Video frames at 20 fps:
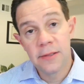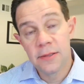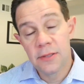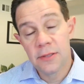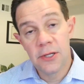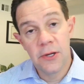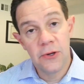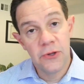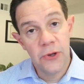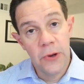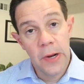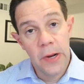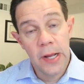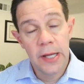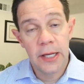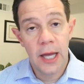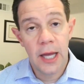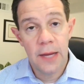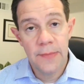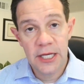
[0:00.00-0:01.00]
You know, your
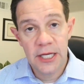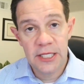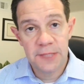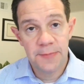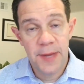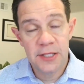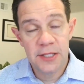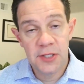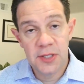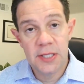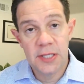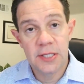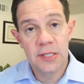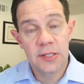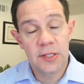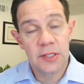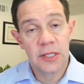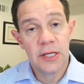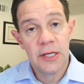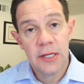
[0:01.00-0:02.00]
income
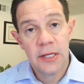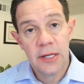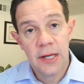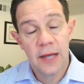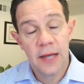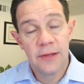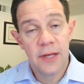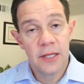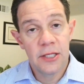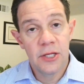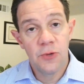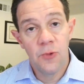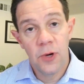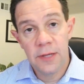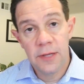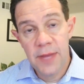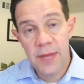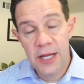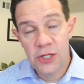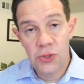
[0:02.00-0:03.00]
expenses and then you want to
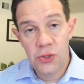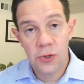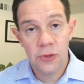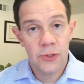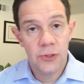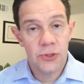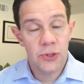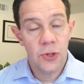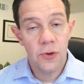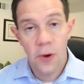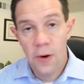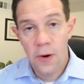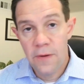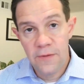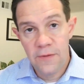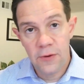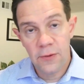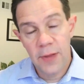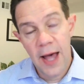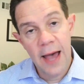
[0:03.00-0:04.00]
make sure there's no
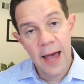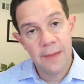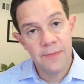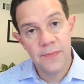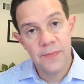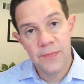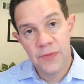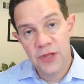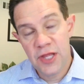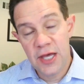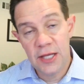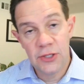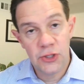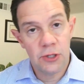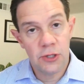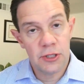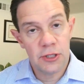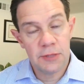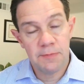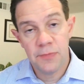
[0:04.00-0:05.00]
overlap things
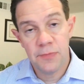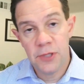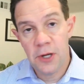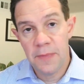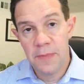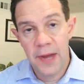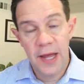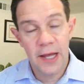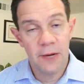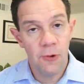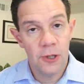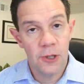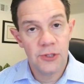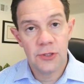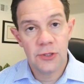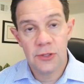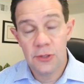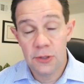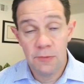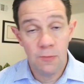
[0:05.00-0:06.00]
you're you know paying
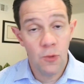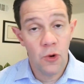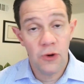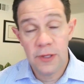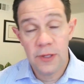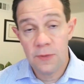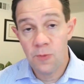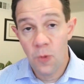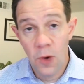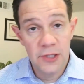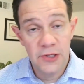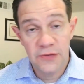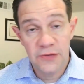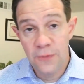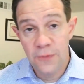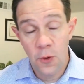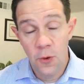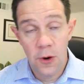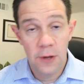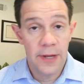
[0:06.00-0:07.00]
once more than once
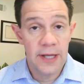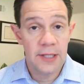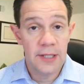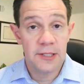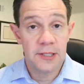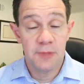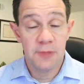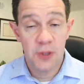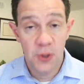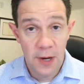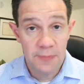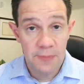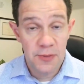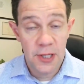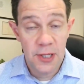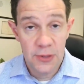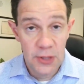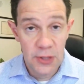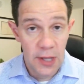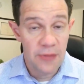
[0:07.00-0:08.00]
for like
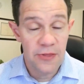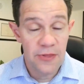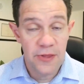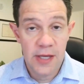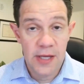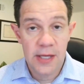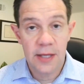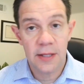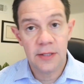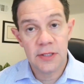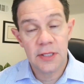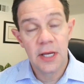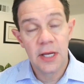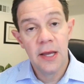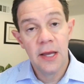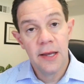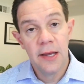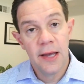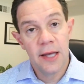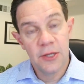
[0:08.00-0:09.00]
subscriptions on things
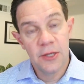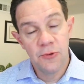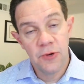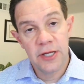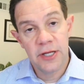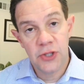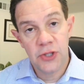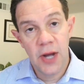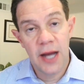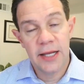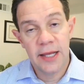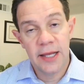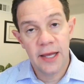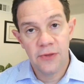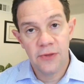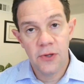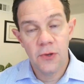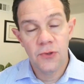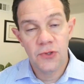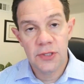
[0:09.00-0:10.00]
and you want to try to get
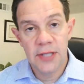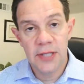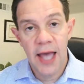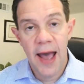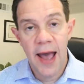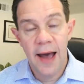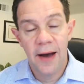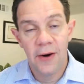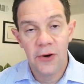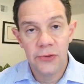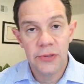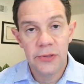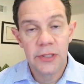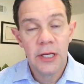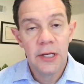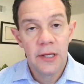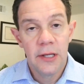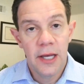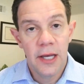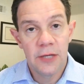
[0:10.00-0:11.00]
those down
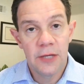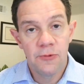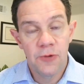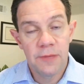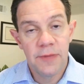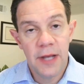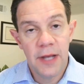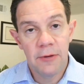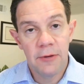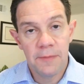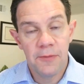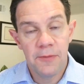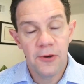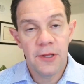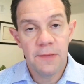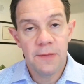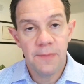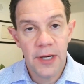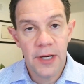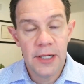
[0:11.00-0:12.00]
and you want to be able to put
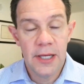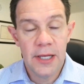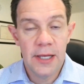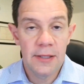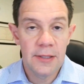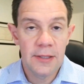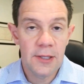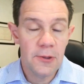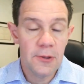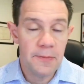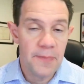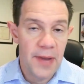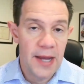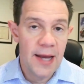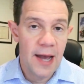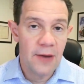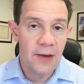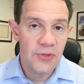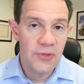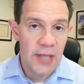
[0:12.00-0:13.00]
the money you know to pay
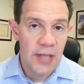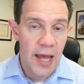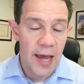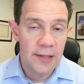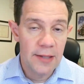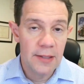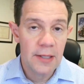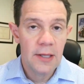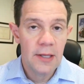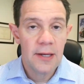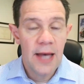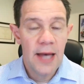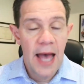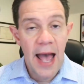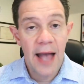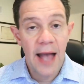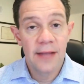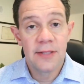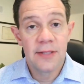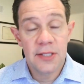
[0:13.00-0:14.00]
down debt
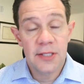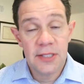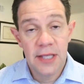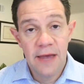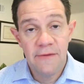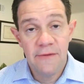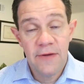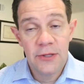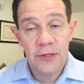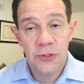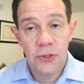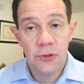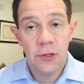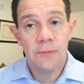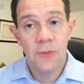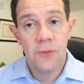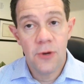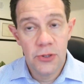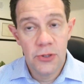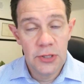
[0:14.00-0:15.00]
add to savings or an
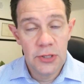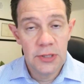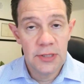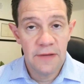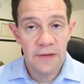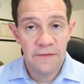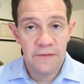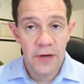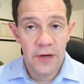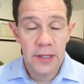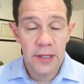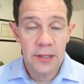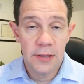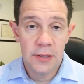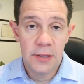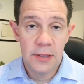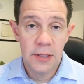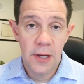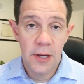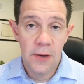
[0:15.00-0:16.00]
emergency fund
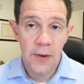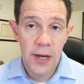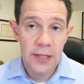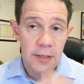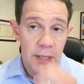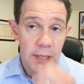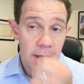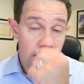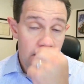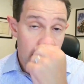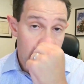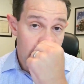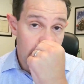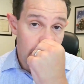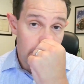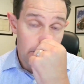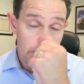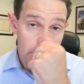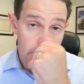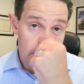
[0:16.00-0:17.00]
you know and the
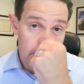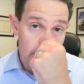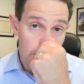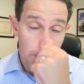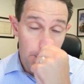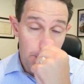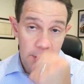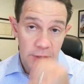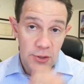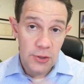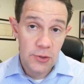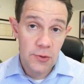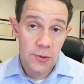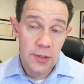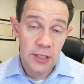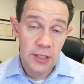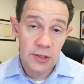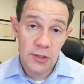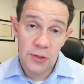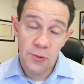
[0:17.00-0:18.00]
other thing you want to do
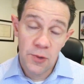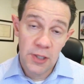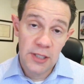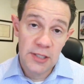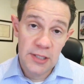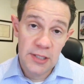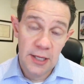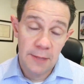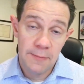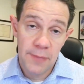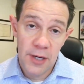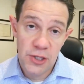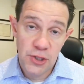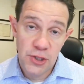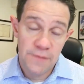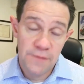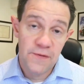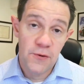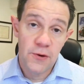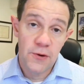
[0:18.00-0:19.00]
is you want to set a budget
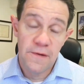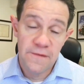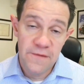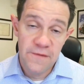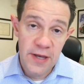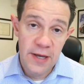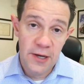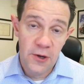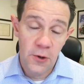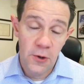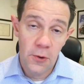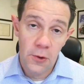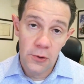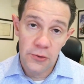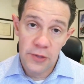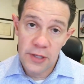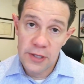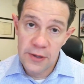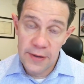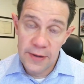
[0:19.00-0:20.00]
for your vehicle
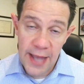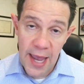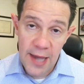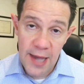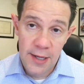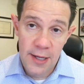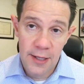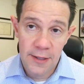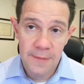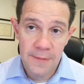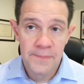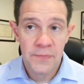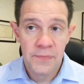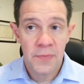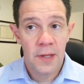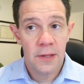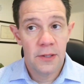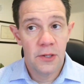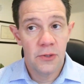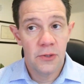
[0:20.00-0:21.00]
that you're getting
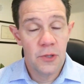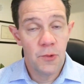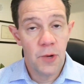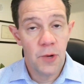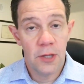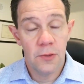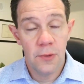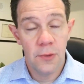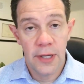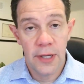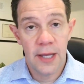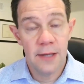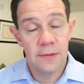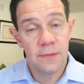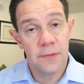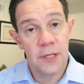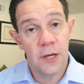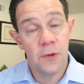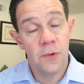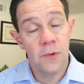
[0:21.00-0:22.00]
you know you want to look at
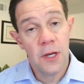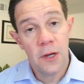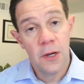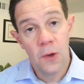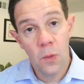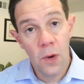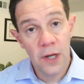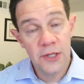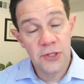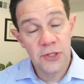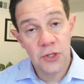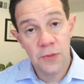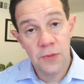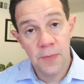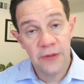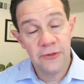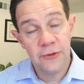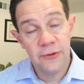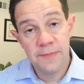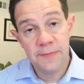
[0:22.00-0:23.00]
you know what is your
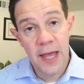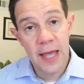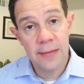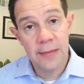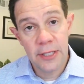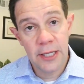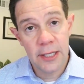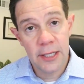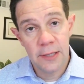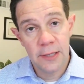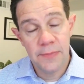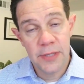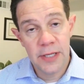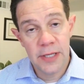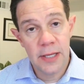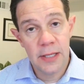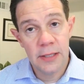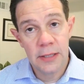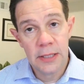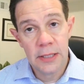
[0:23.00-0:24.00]
monthly payment going to
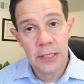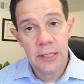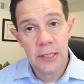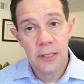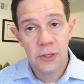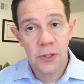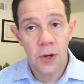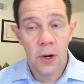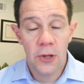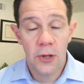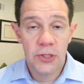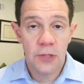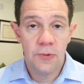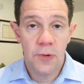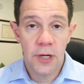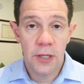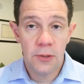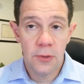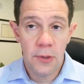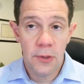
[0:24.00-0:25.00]
be you also
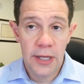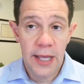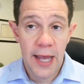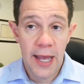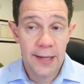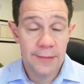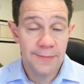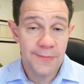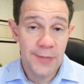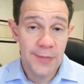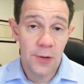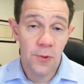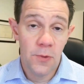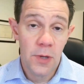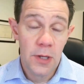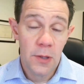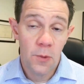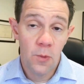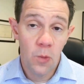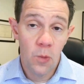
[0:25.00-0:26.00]
want to look at you know
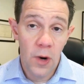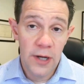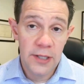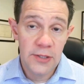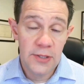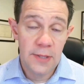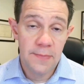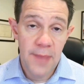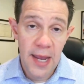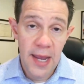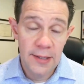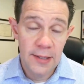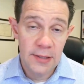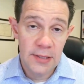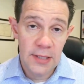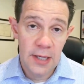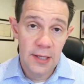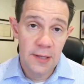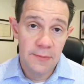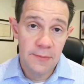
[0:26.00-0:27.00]
what is the maintenance
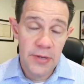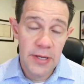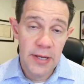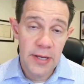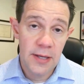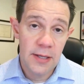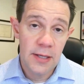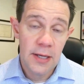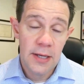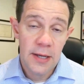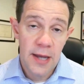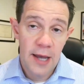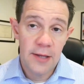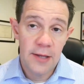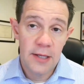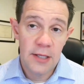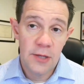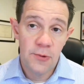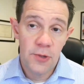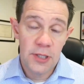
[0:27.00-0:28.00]
going to be and
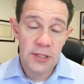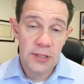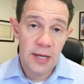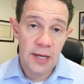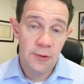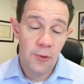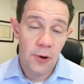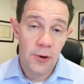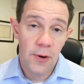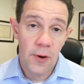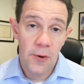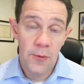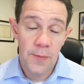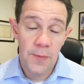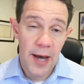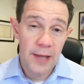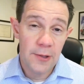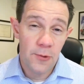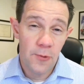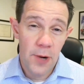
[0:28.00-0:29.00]
then you want to say, well, oh,
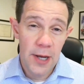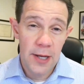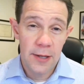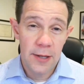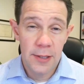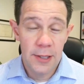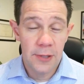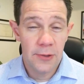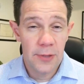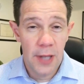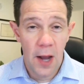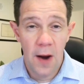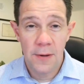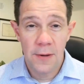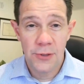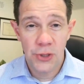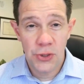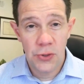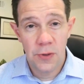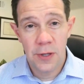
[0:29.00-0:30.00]
by the way, you know, car
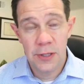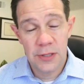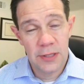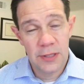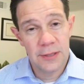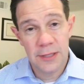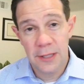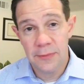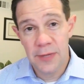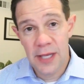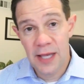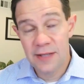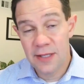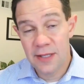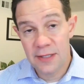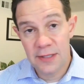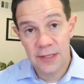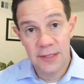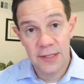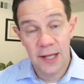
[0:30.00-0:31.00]
insurance in some
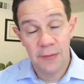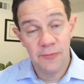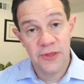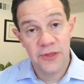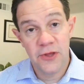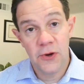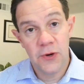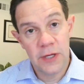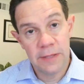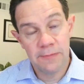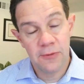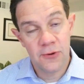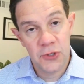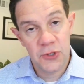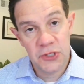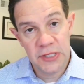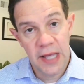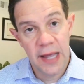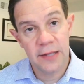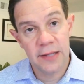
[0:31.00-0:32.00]
cases is up
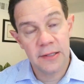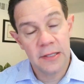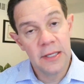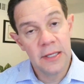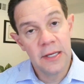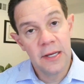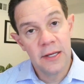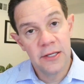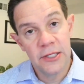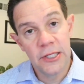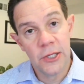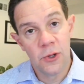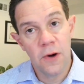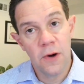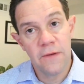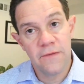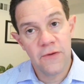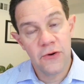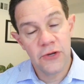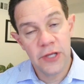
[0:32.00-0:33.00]
30% year
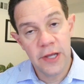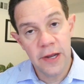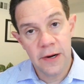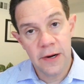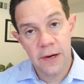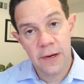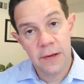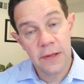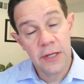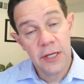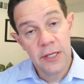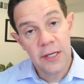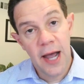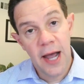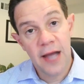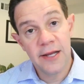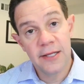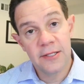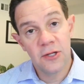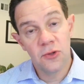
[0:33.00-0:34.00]
over year.
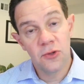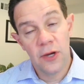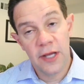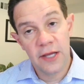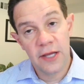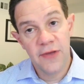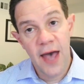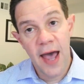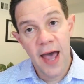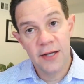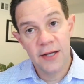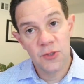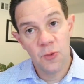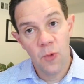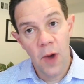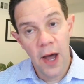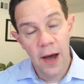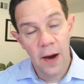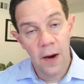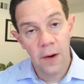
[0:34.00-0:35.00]
I need to look at that as
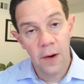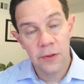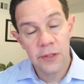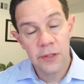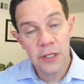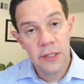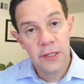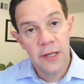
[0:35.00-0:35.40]
well.